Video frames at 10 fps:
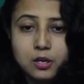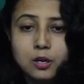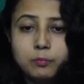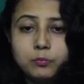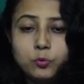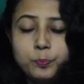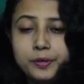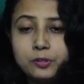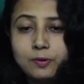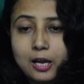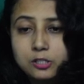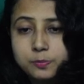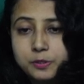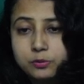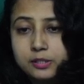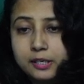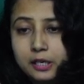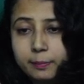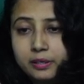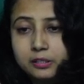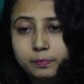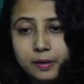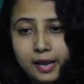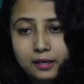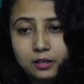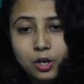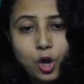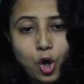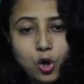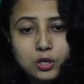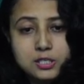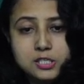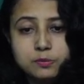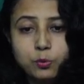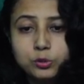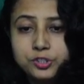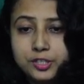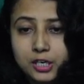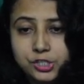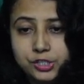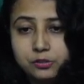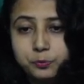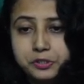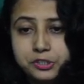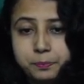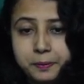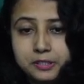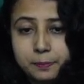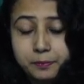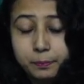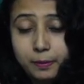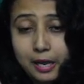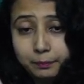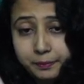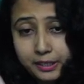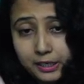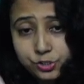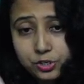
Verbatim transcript: Movement of ions between the enamel and plaque occurs in both direction which depends upon plaque pH,